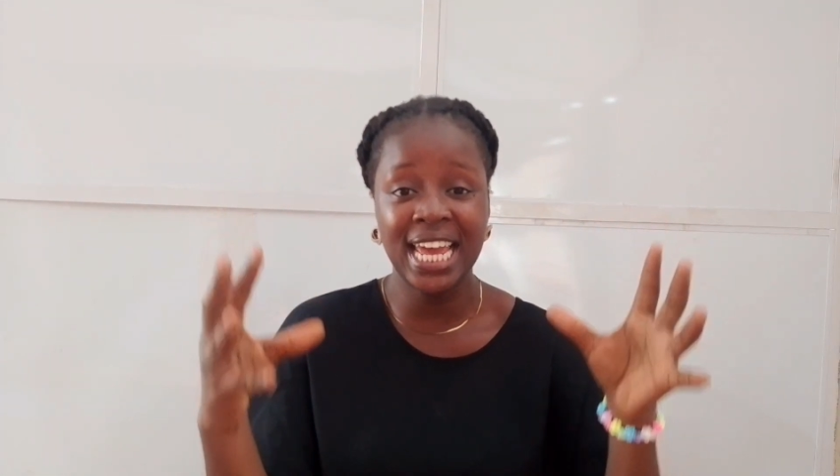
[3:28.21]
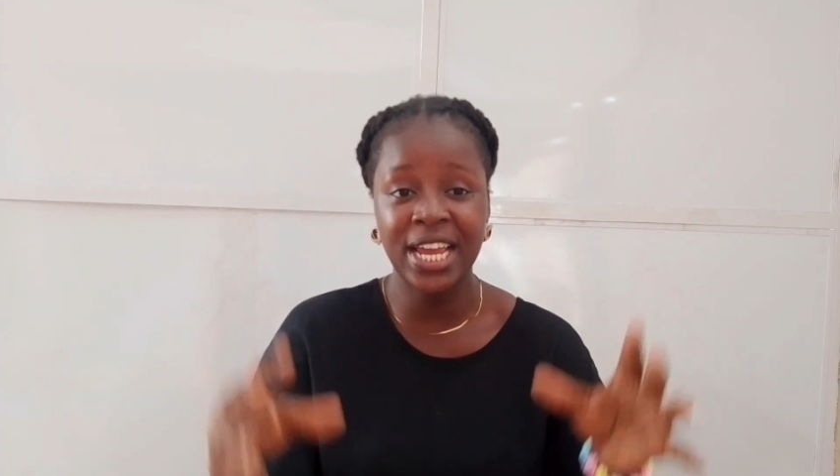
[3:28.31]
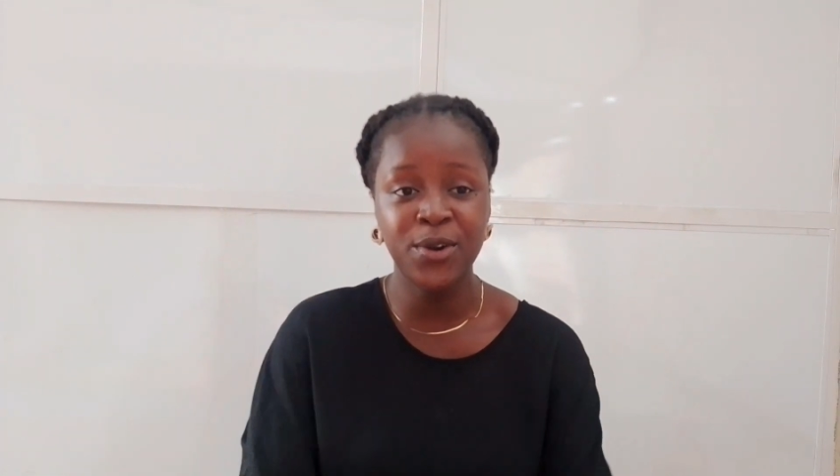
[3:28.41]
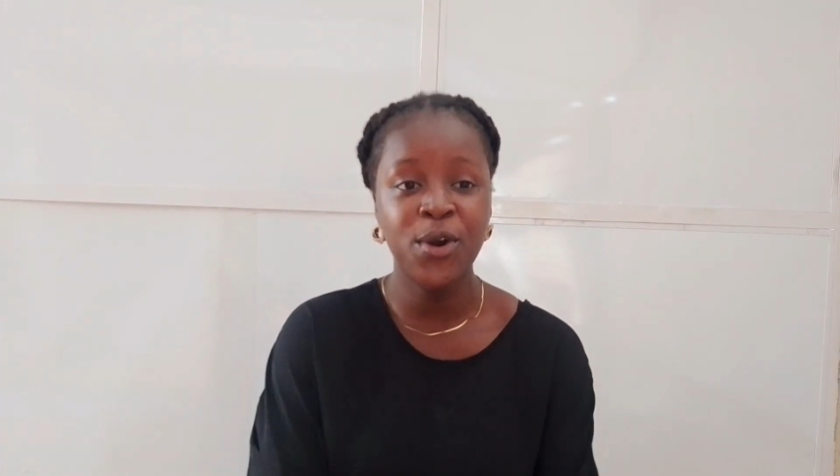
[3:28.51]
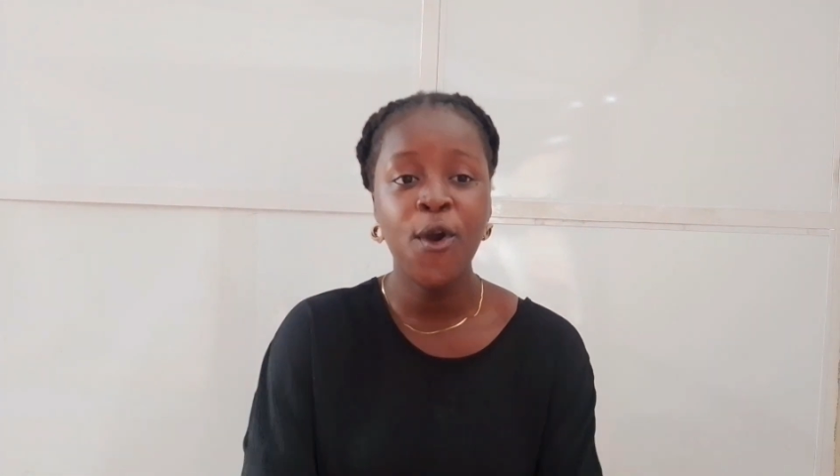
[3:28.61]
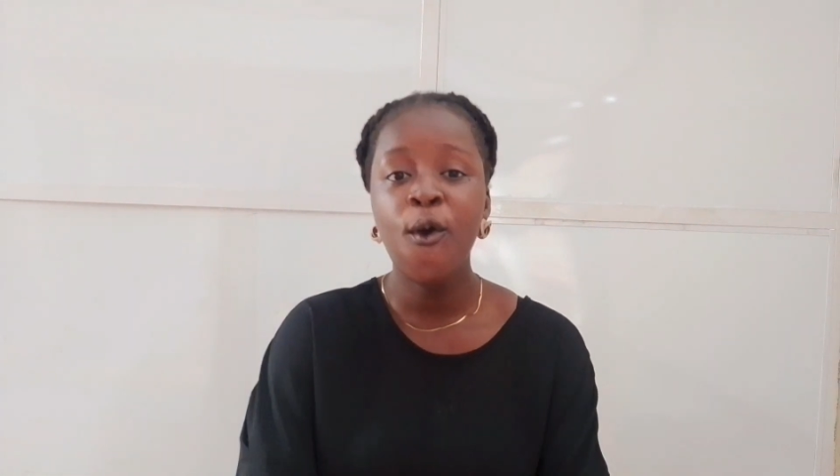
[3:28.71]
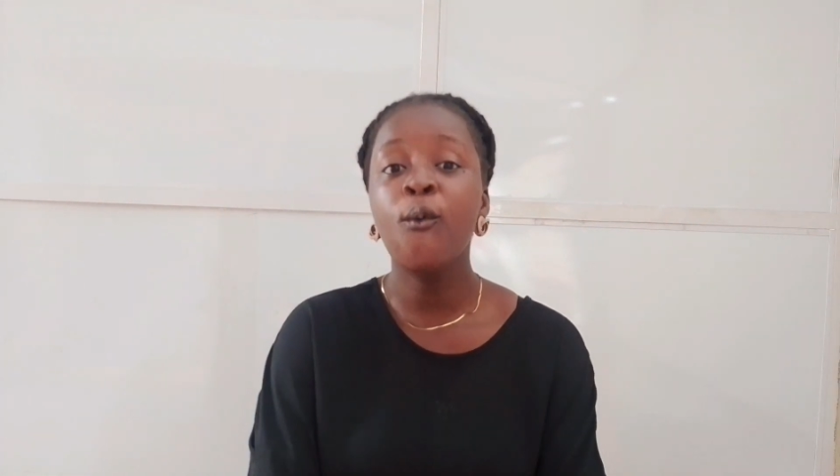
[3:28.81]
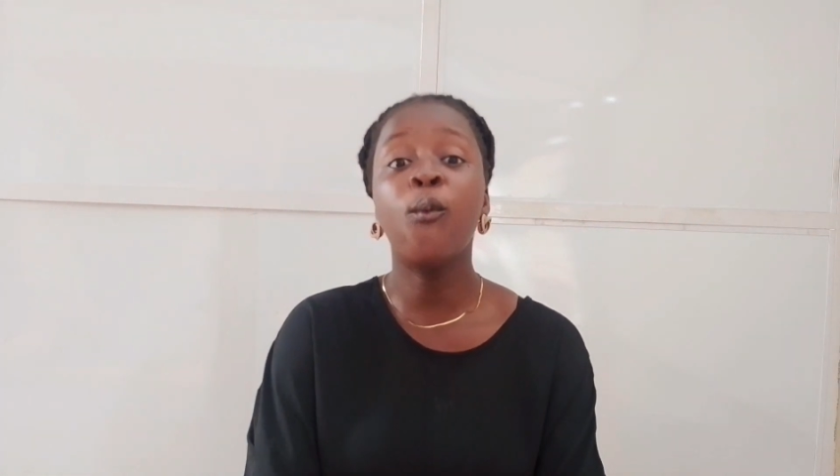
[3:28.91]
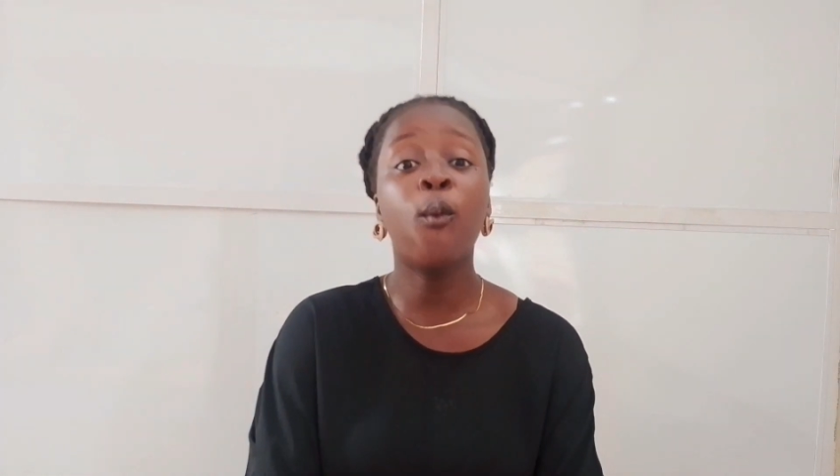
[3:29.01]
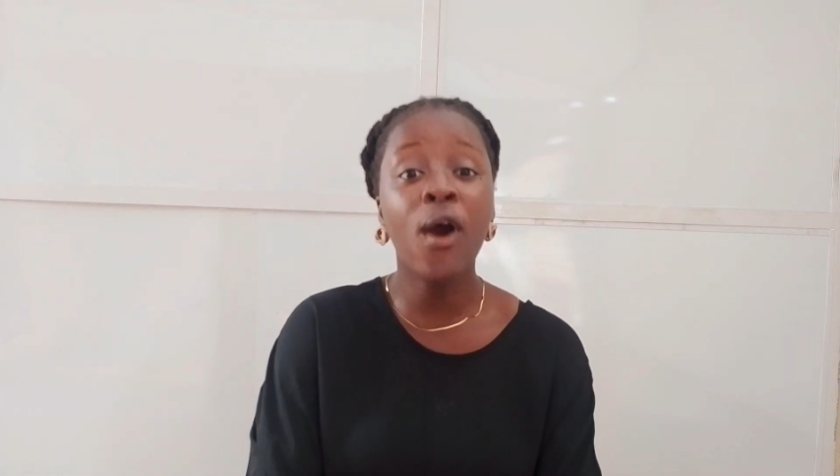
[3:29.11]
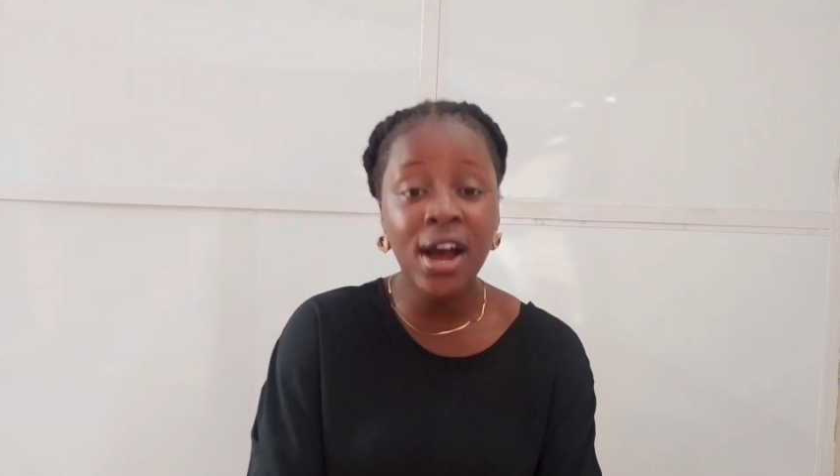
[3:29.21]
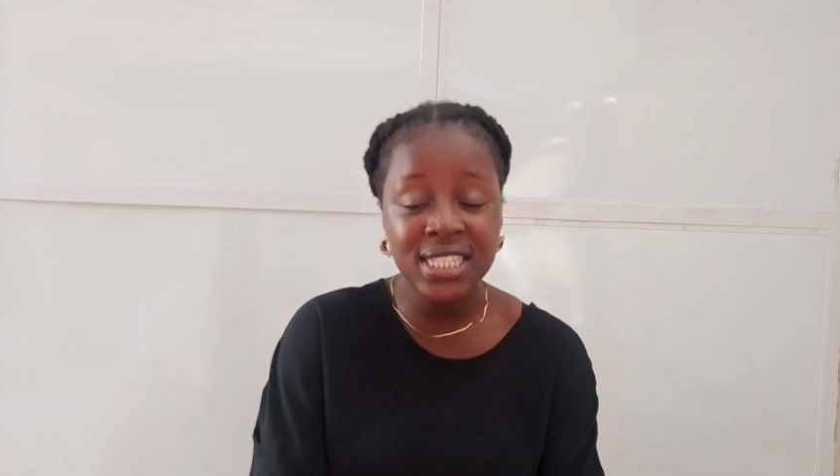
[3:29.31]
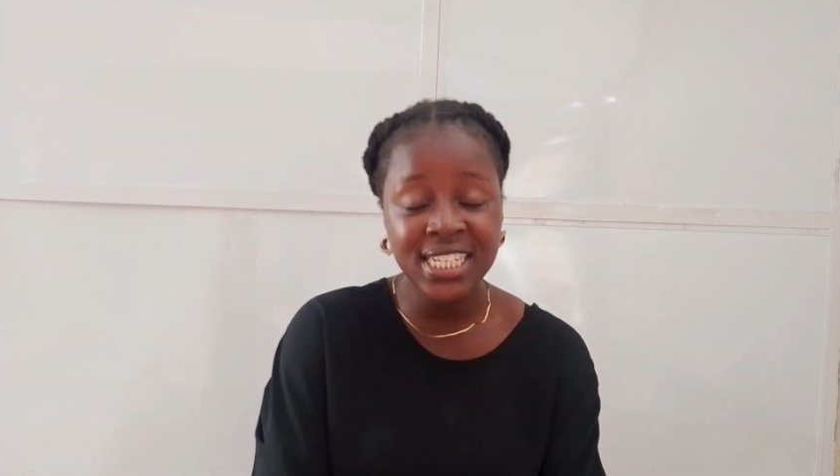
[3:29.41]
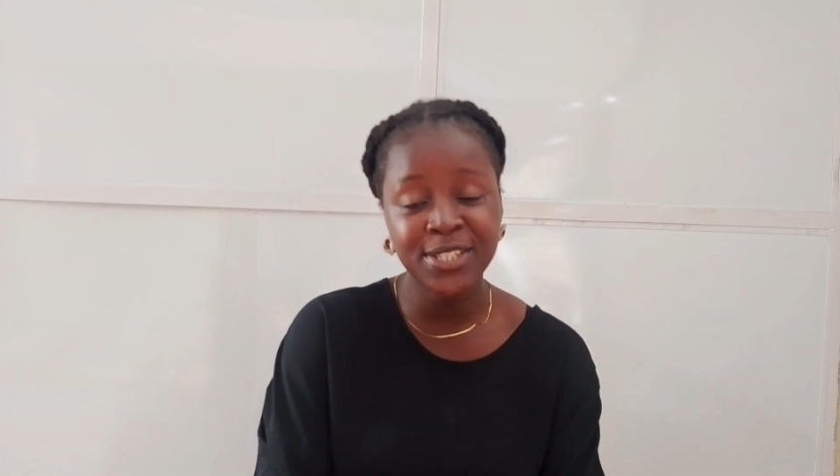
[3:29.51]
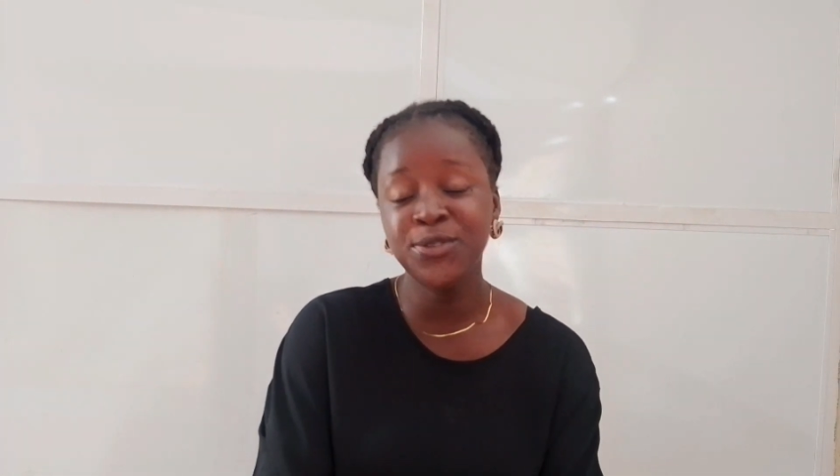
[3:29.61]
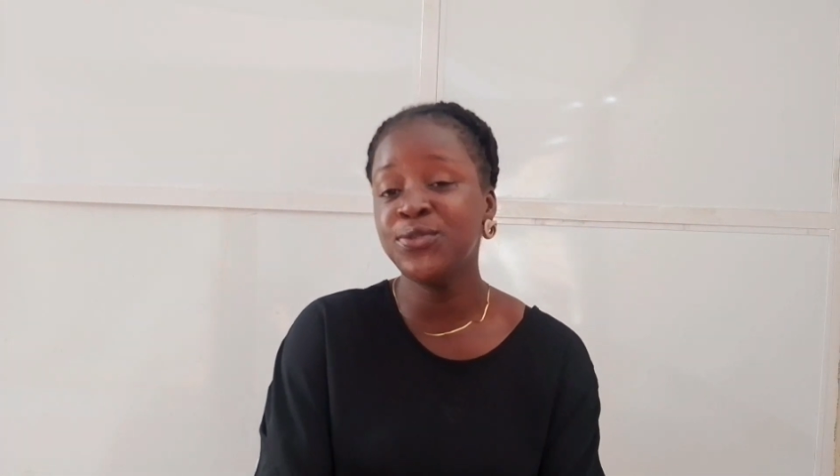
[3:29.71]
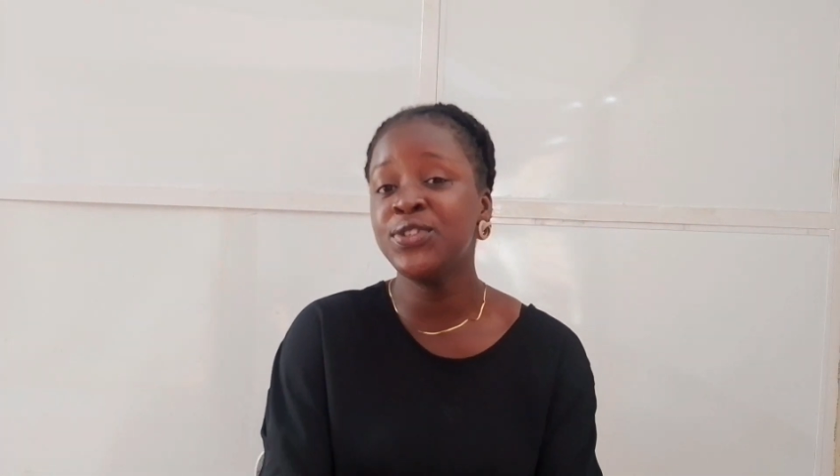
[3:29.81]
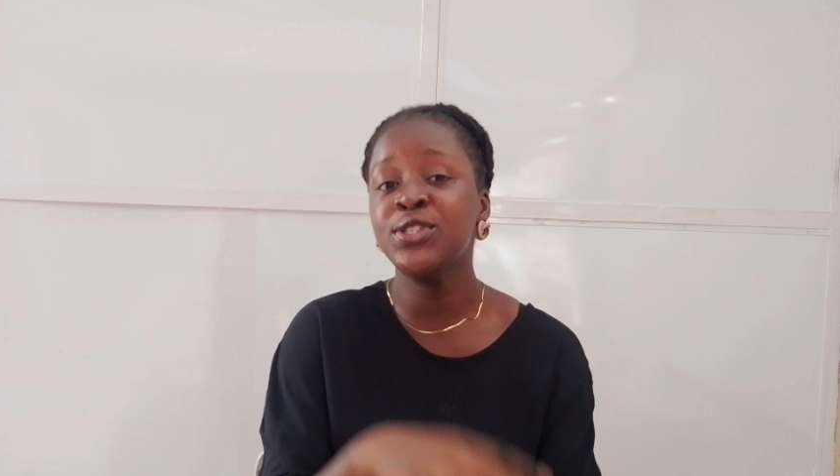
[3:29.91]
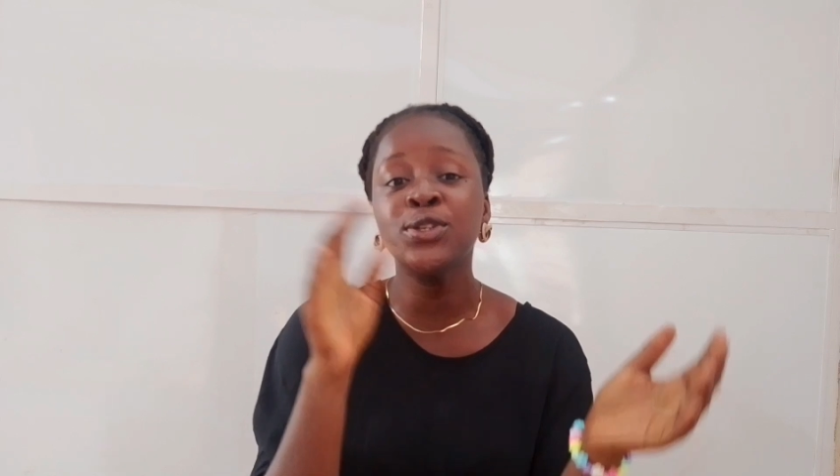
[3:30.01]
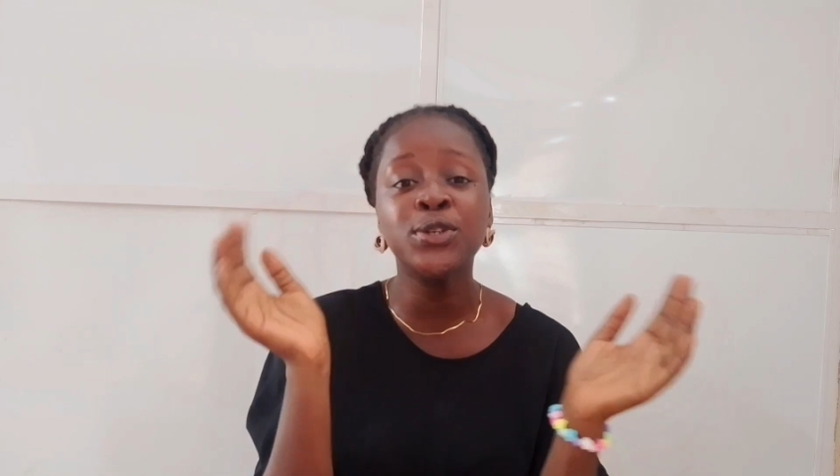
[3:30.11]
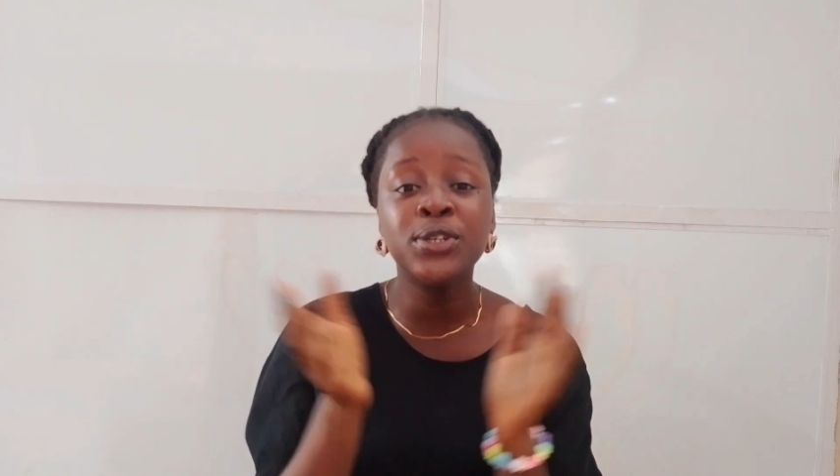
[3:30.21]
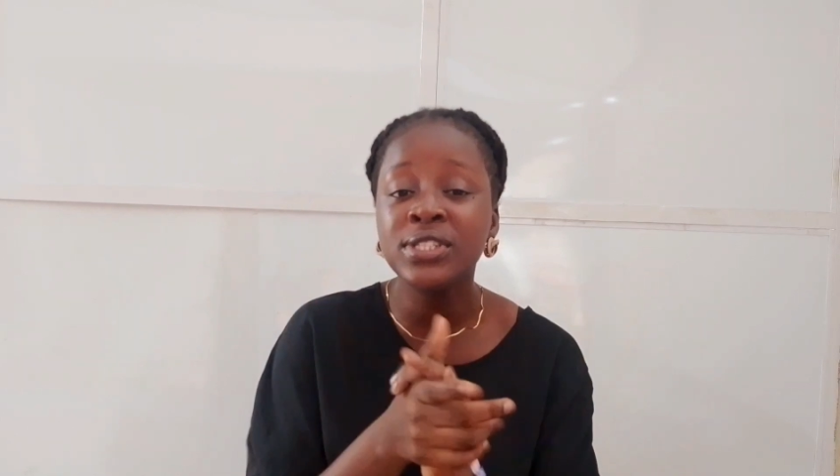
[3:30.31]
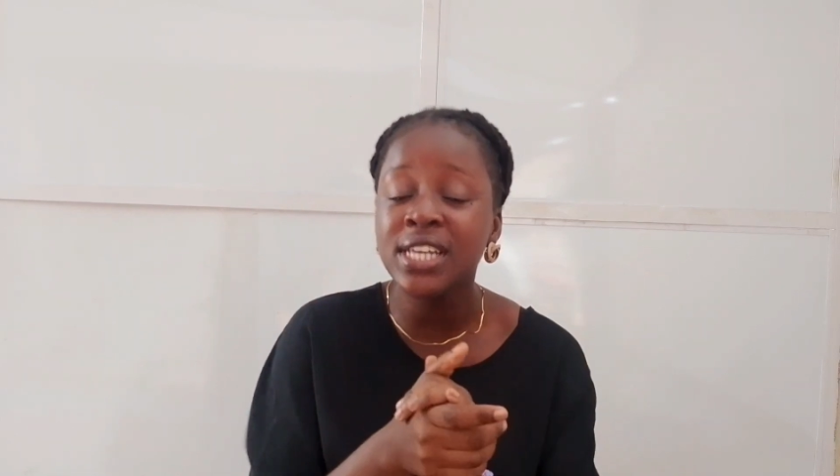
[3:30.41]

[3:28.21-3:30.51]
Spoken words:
Like, what? I took videos.